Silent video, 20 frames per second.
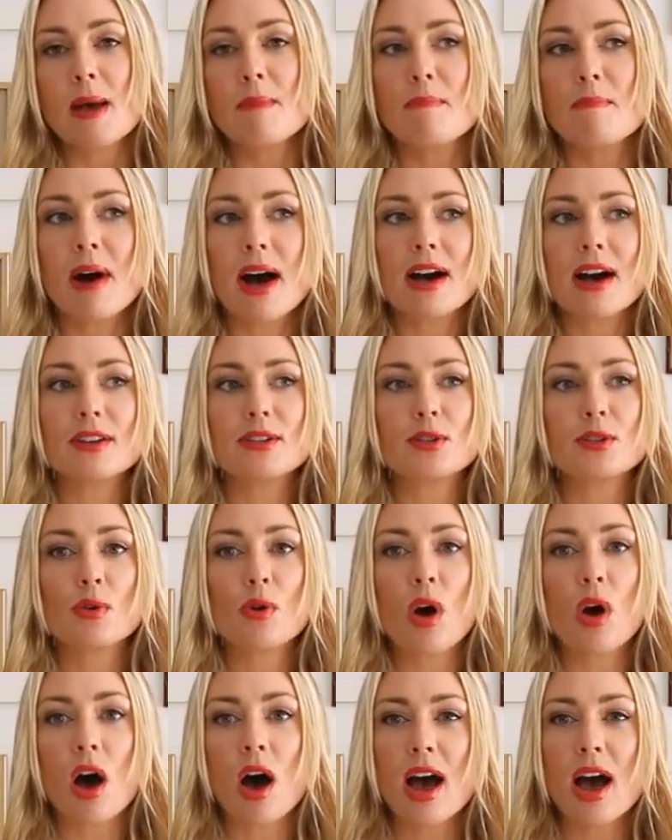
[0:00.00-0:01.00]

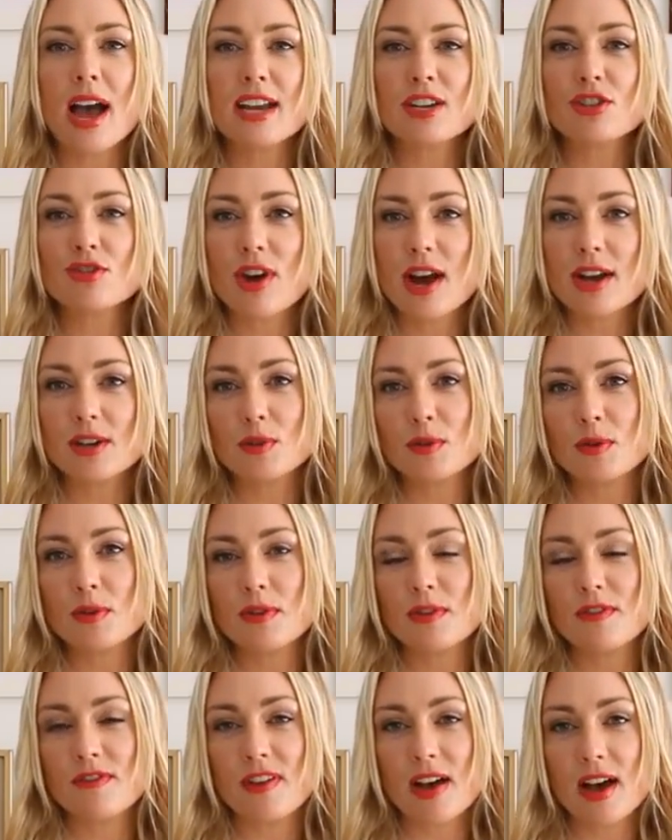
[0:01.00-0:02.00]
But I try to
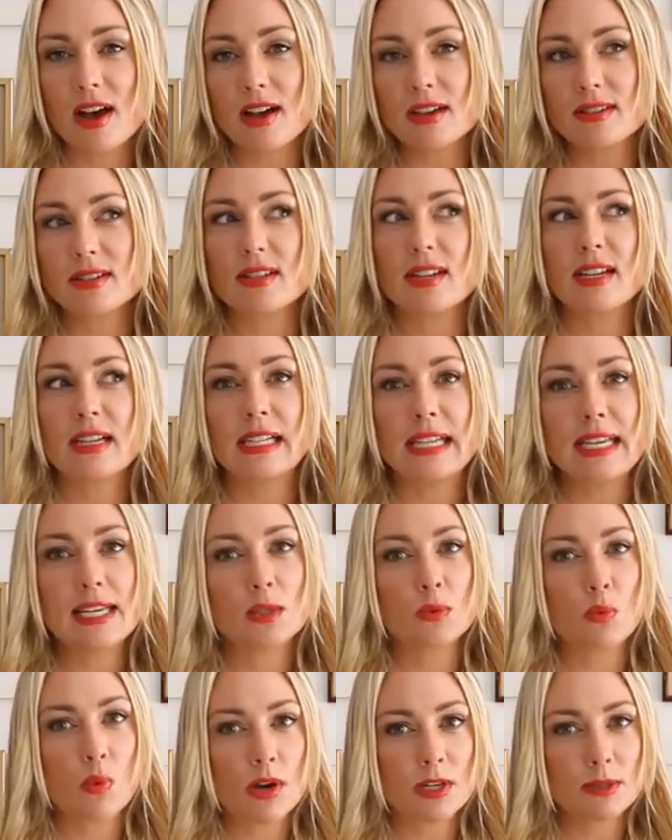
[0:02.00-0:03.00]
fast at
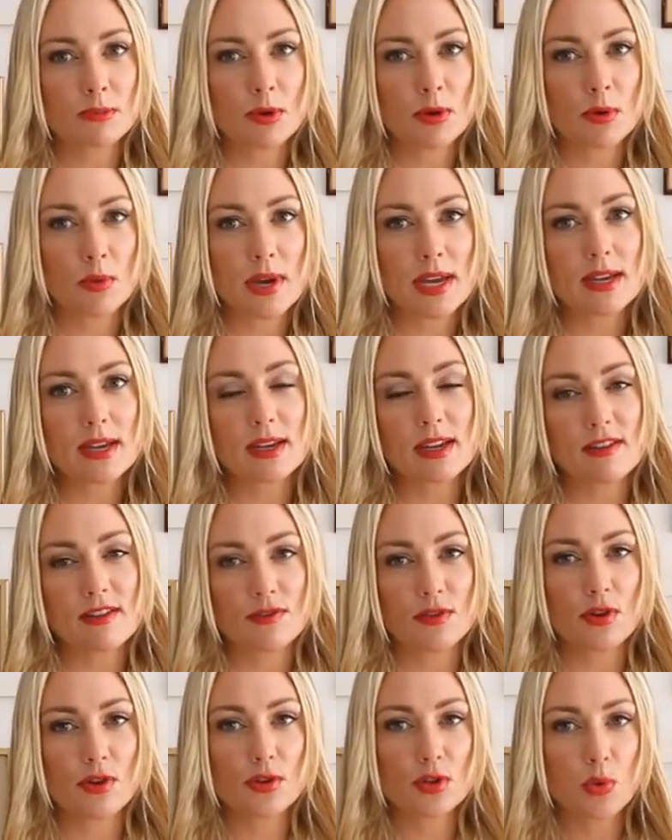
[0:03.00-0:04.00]
least once per week,
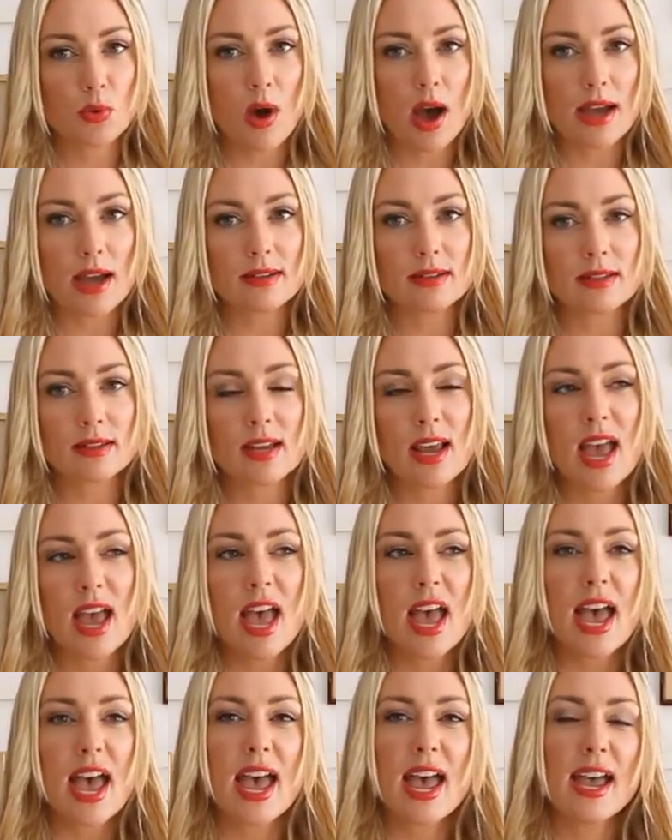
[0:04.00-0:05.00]
if not twice.
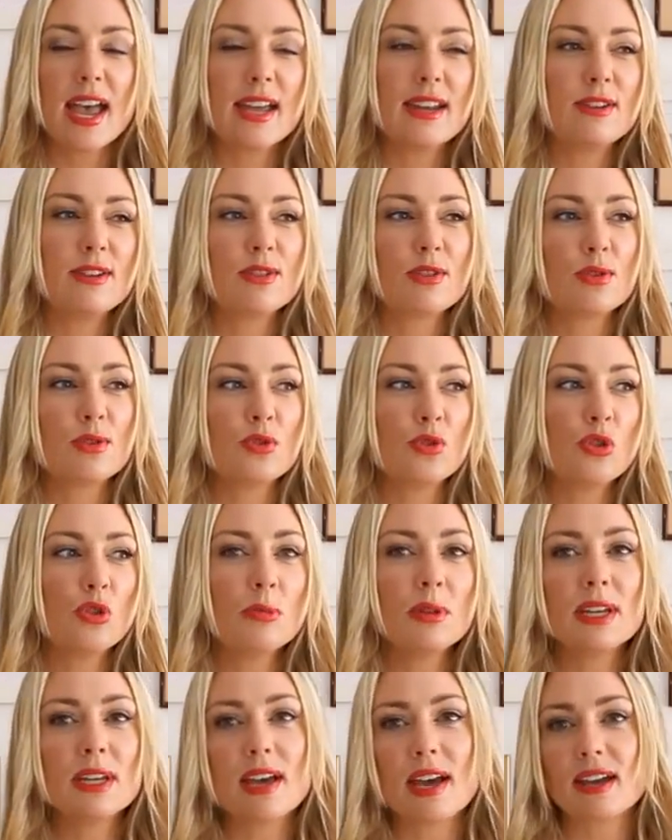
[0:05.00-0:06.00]
And
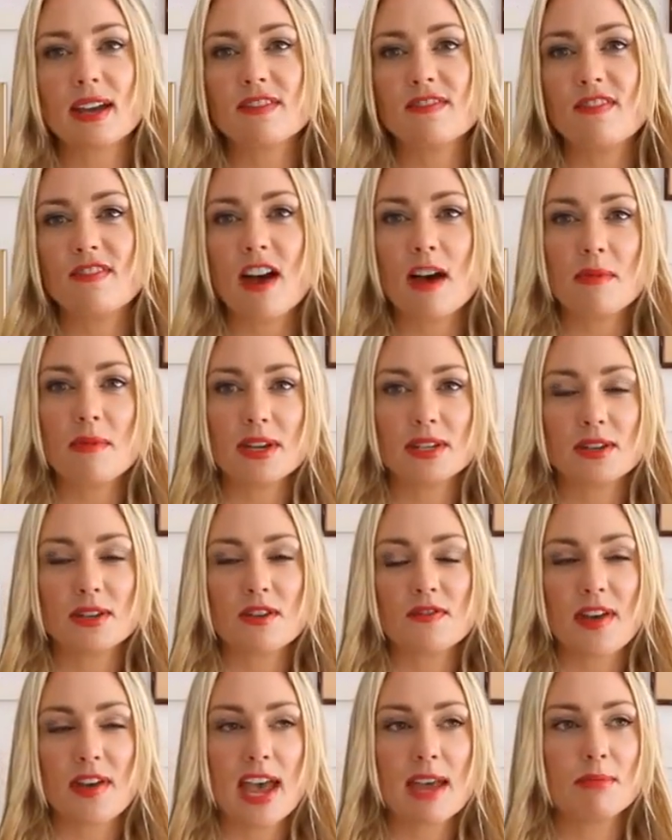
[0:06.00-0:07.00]
normally I can find
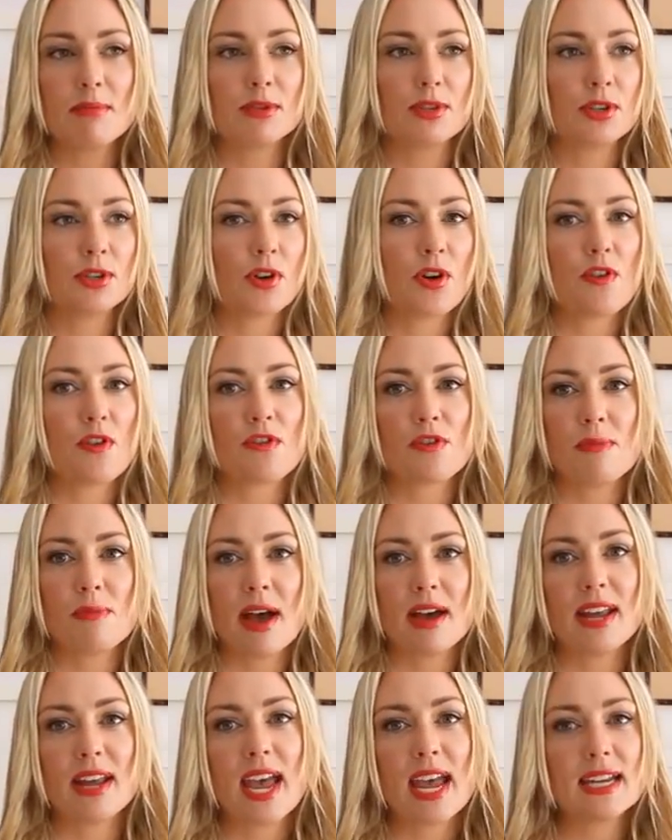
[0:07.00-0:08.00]
myself able to go for
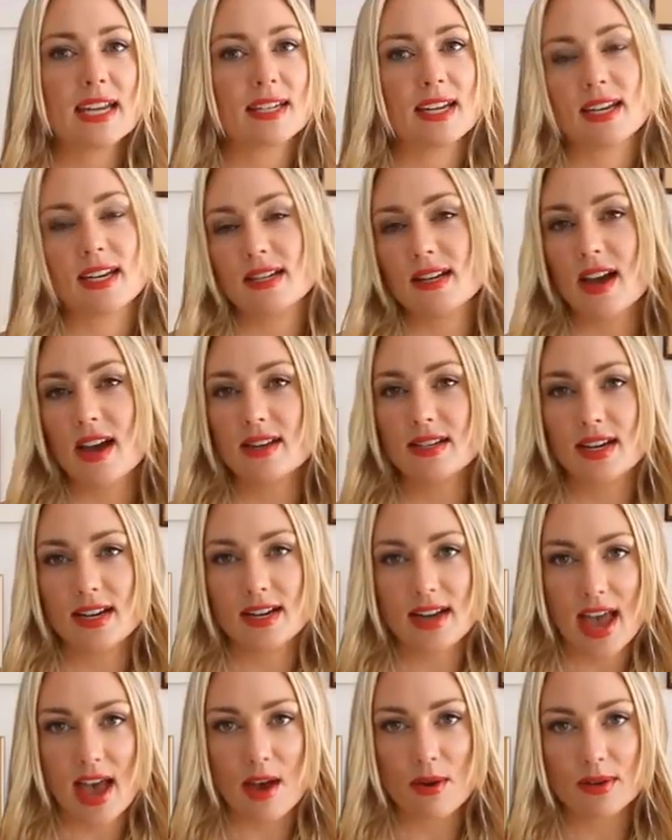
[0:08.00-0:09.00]
about 18,
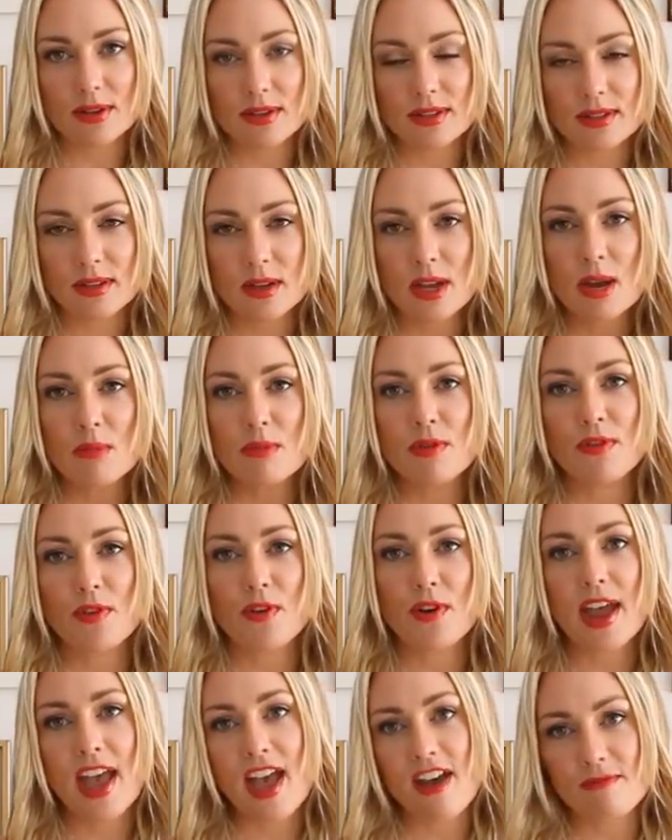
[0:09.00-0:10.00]
19 hours
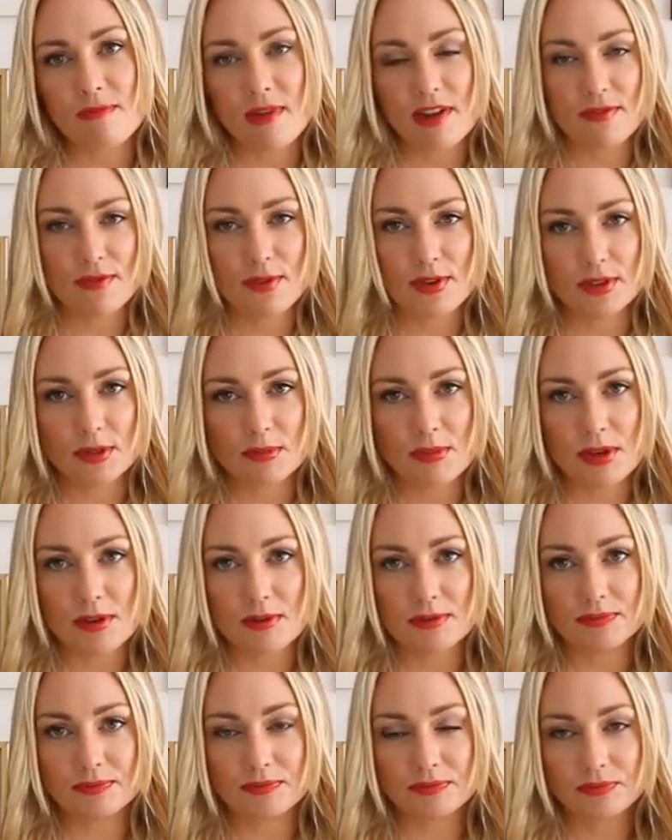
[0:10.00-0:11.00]
before I have my first meal.